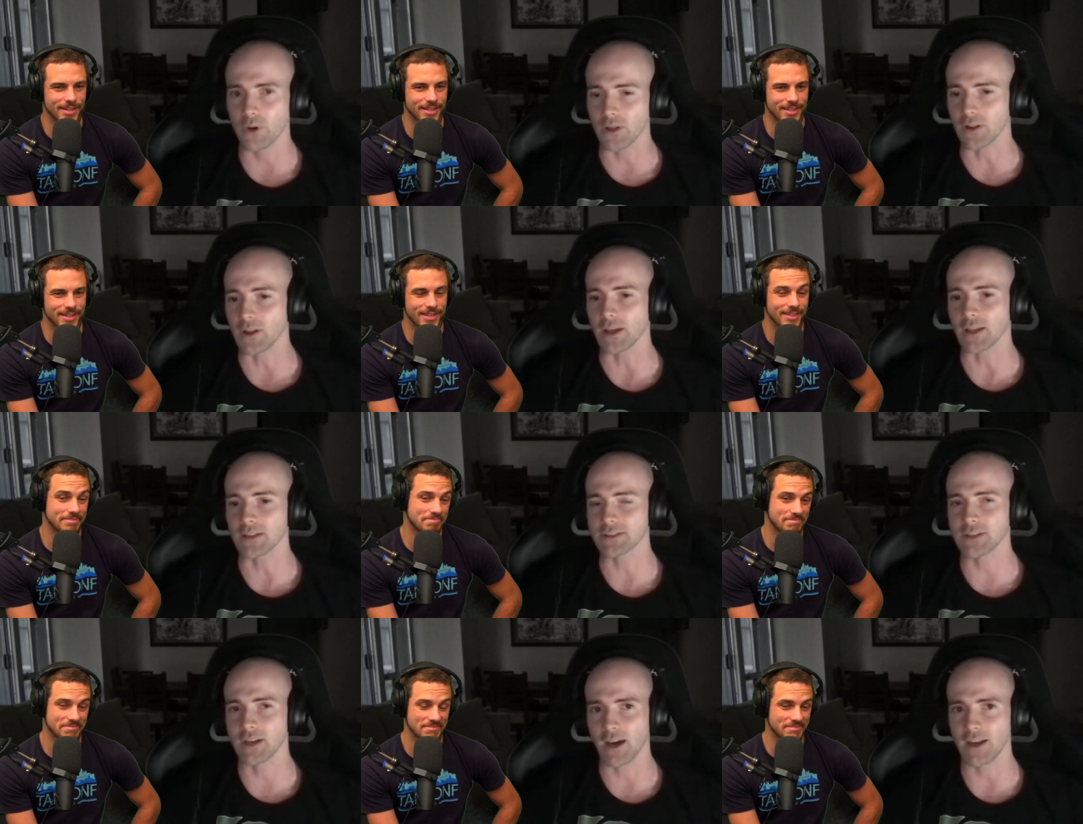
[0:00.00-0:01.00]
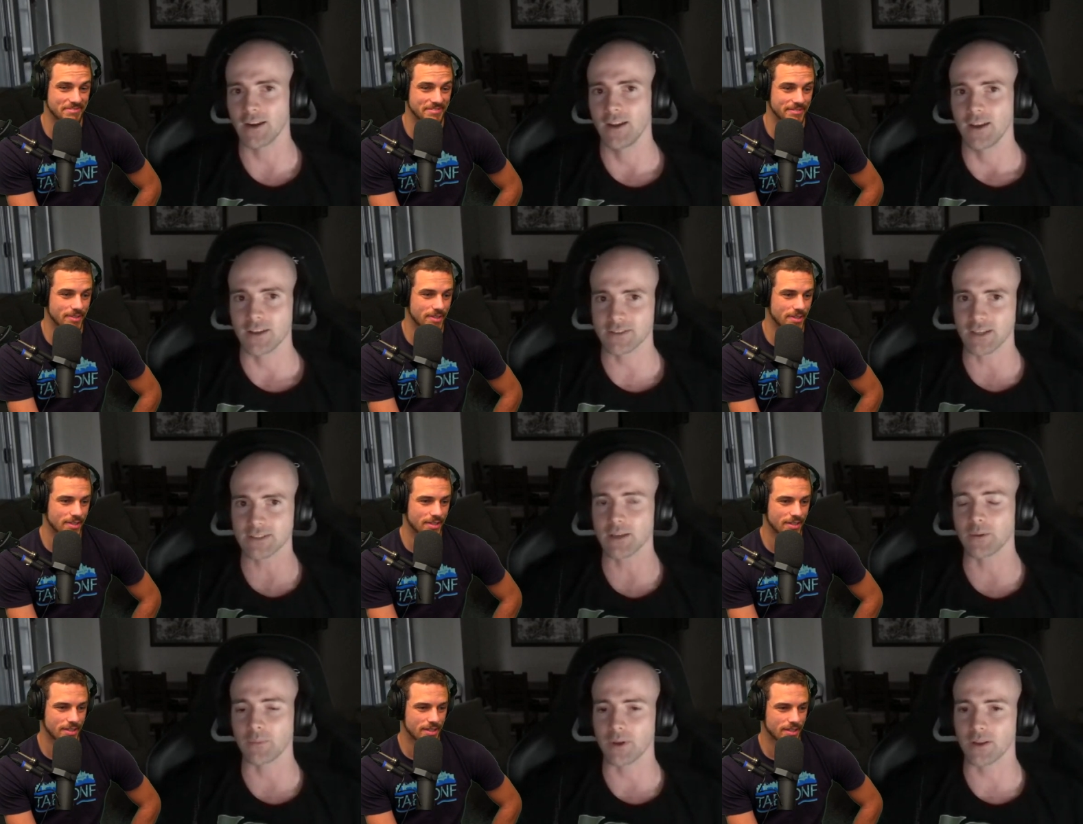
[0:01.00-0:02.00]
Speaker 1: but like it's not it's not
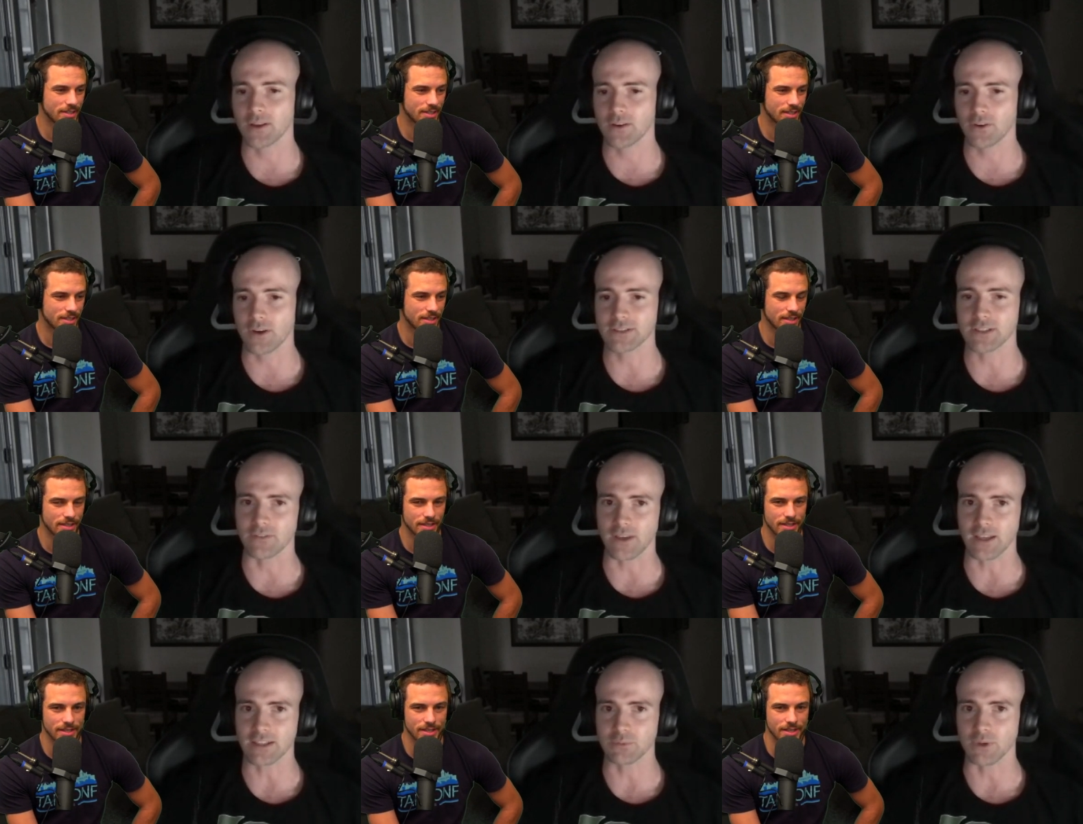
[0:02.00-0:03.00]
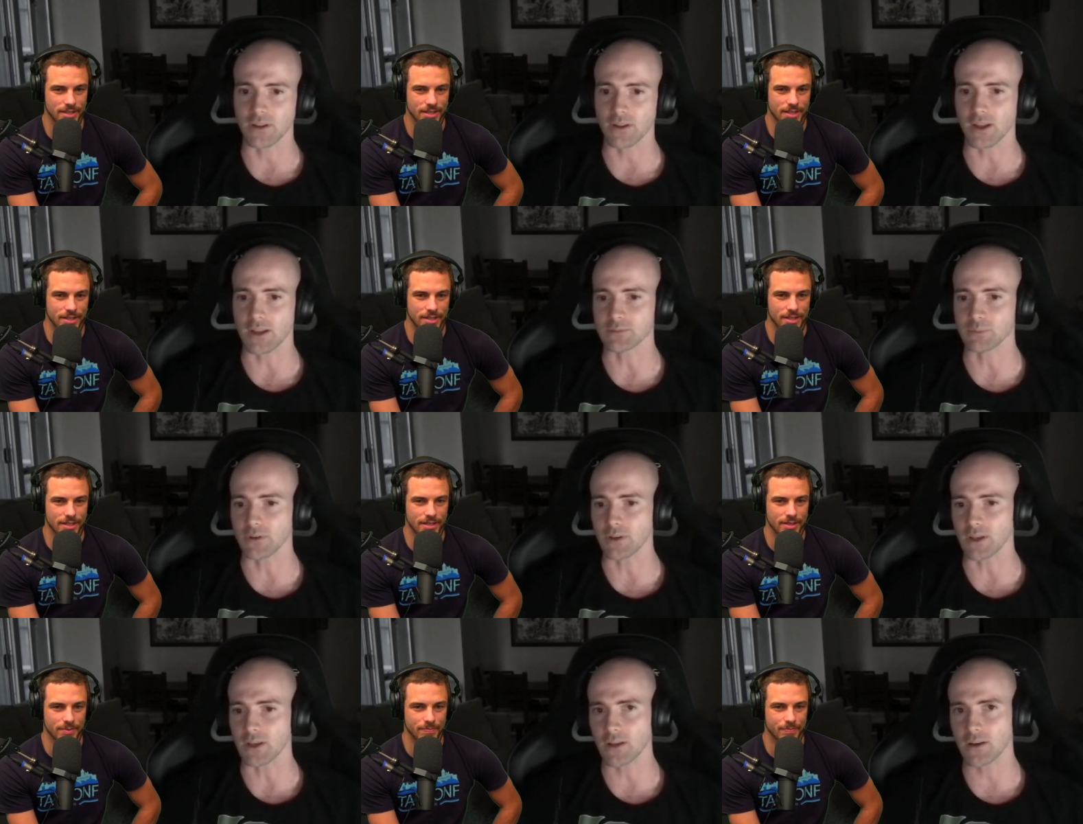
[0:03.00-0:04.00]
some crazy advancement that he's
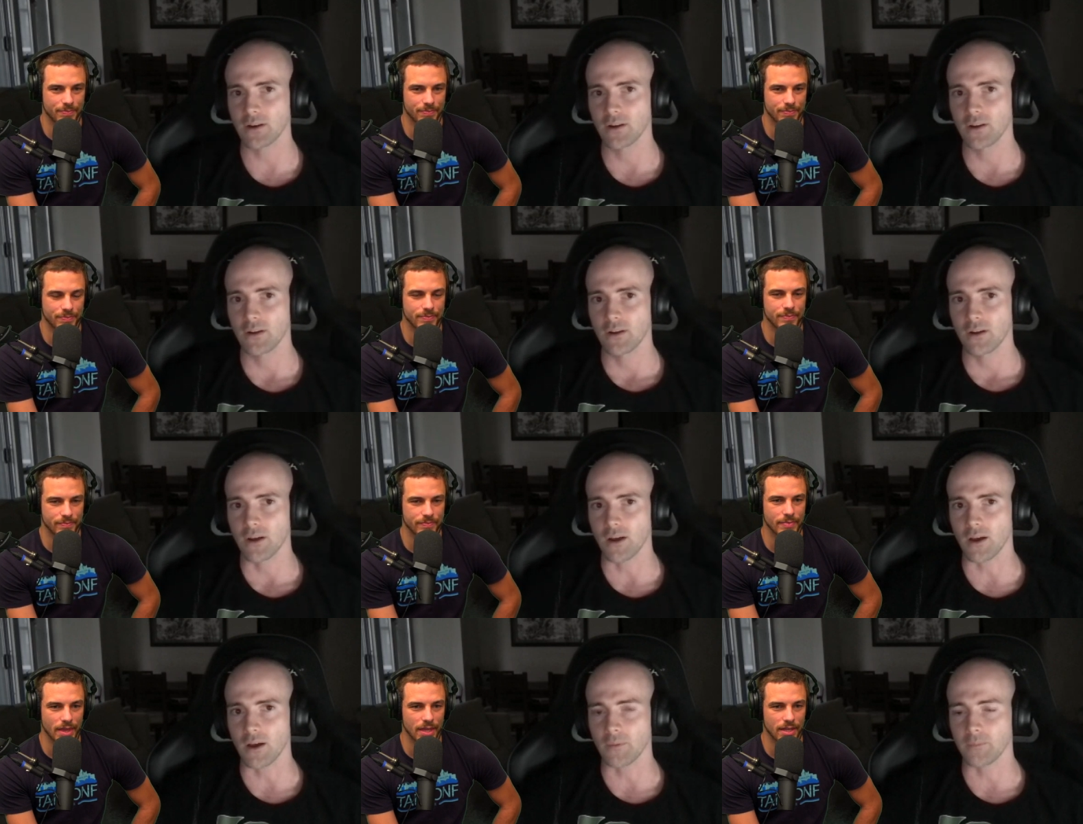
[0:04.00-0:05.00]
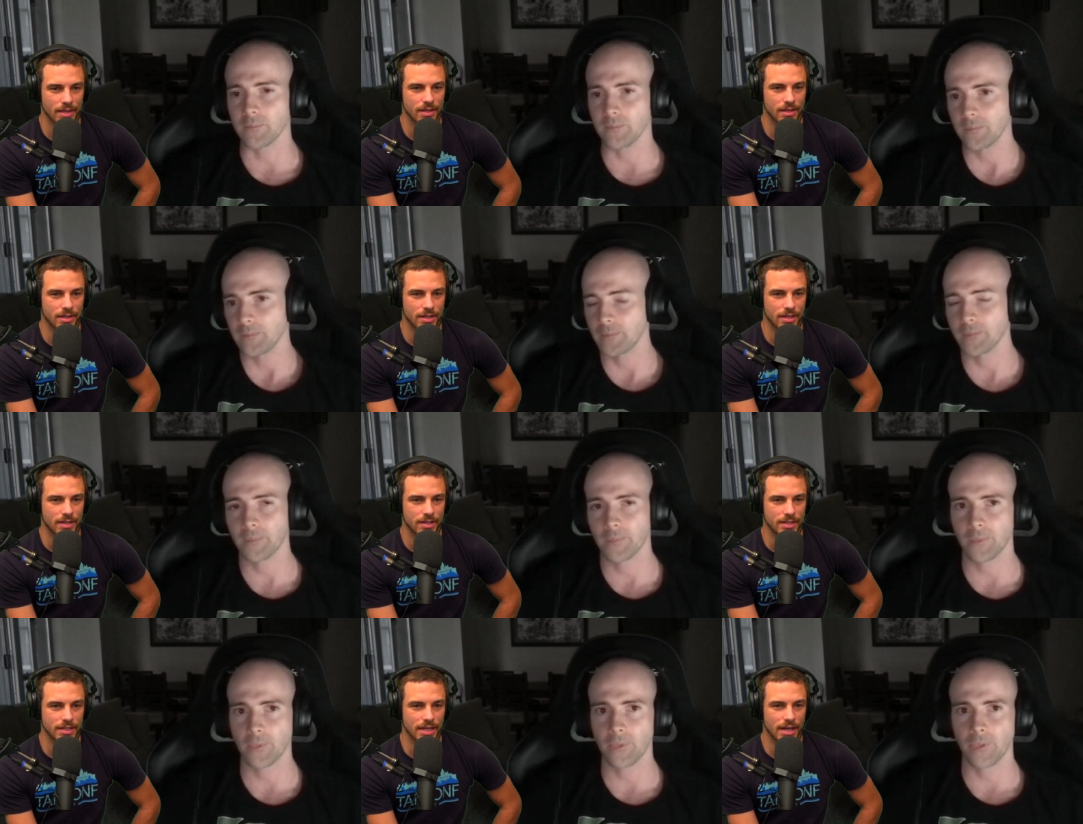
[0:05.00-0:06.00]
building it.
Speaker 2: Um,
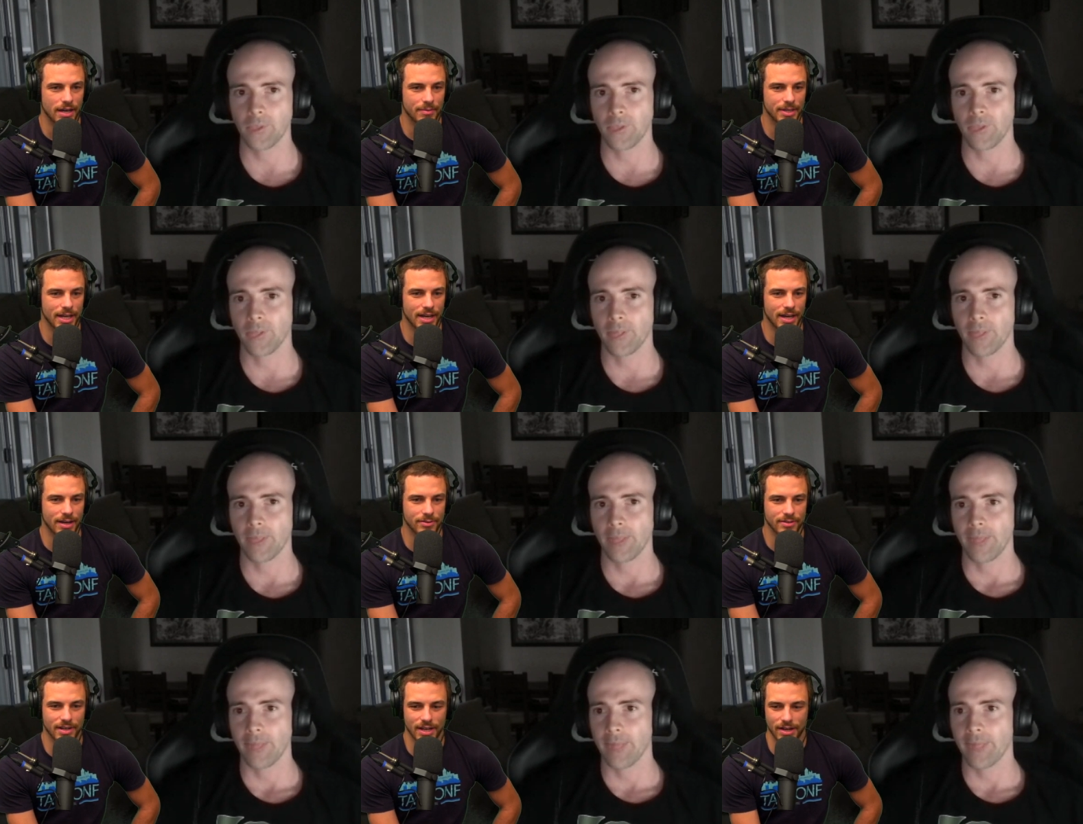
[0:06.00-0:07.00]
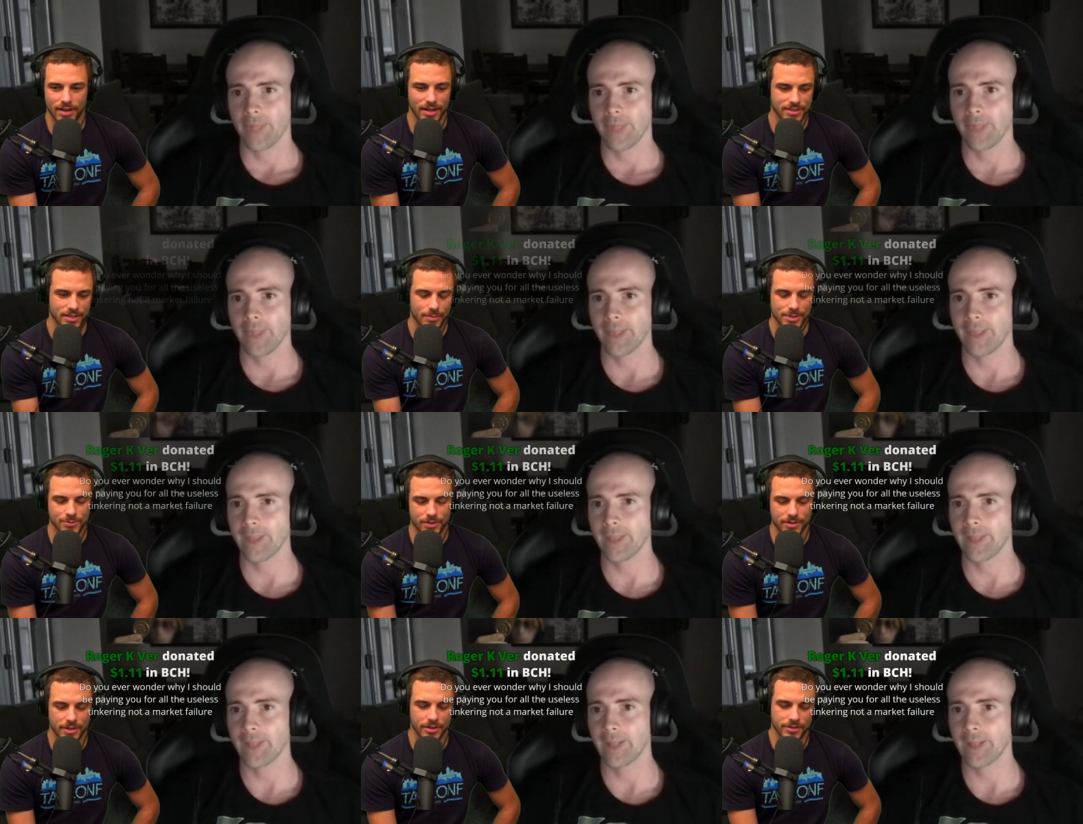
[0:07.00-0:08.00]
yeah, I mean I, I I saw him on Twitter
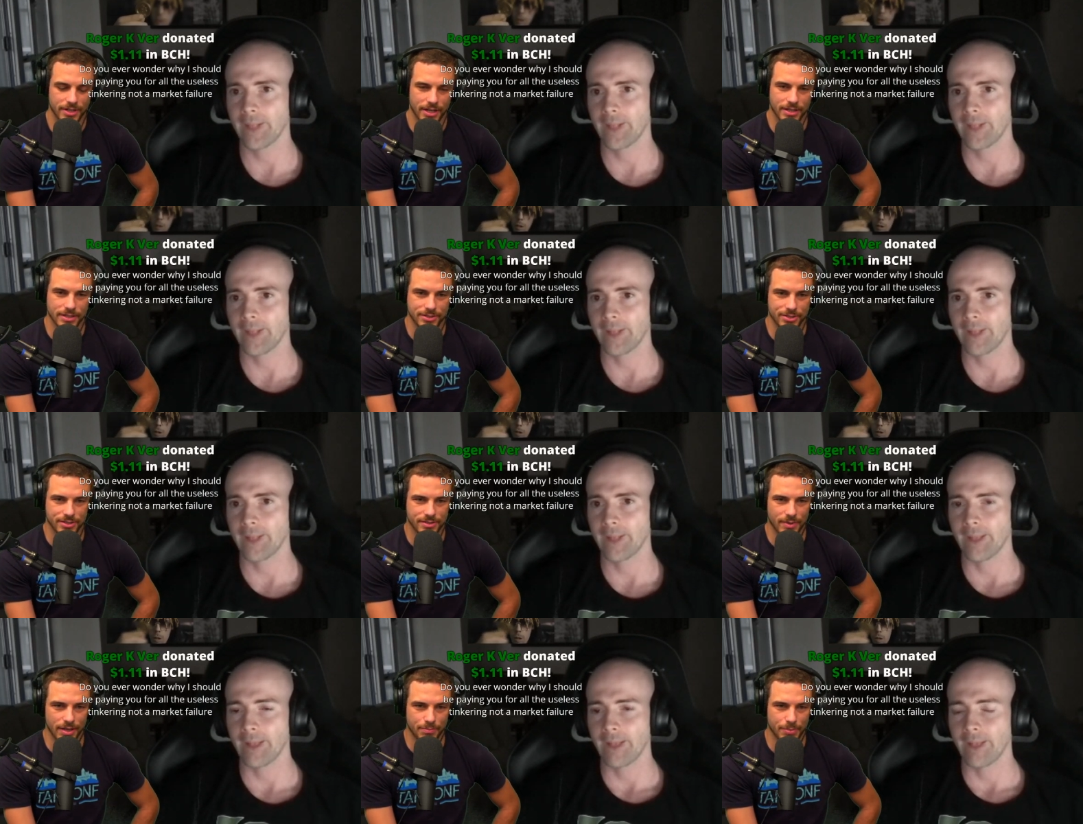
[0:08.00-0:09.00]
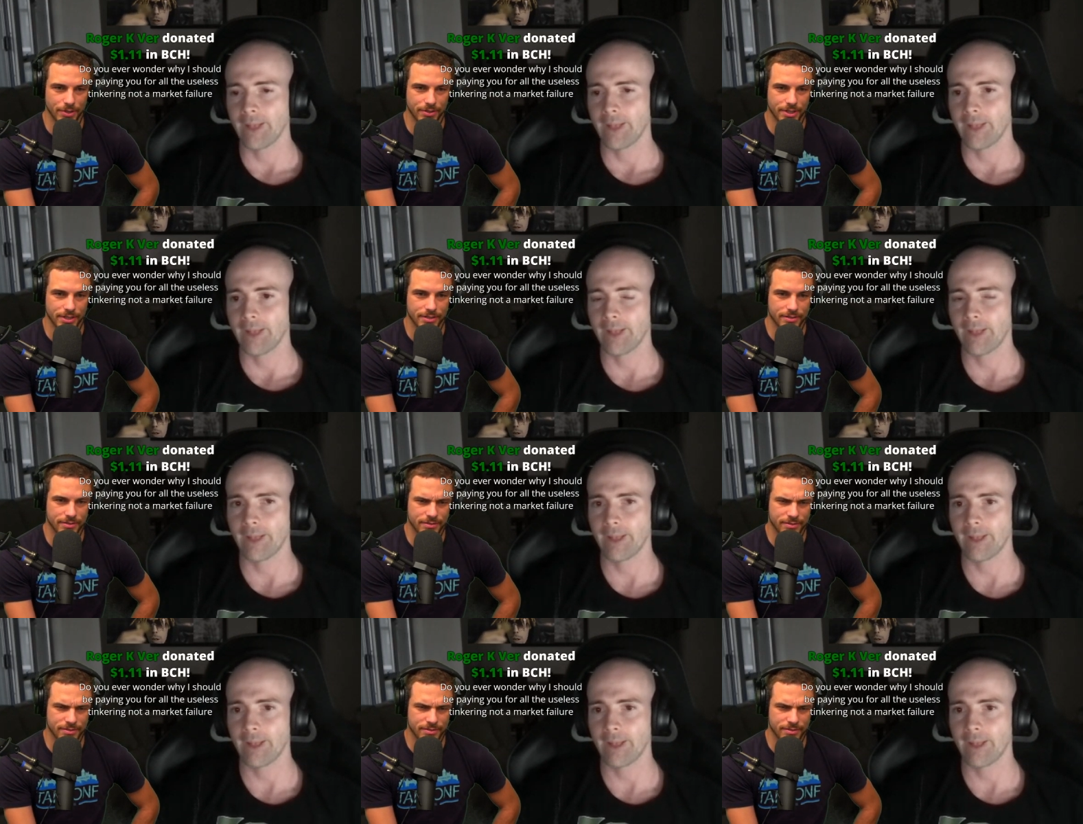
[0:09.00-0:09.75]
the other day and he's just like building.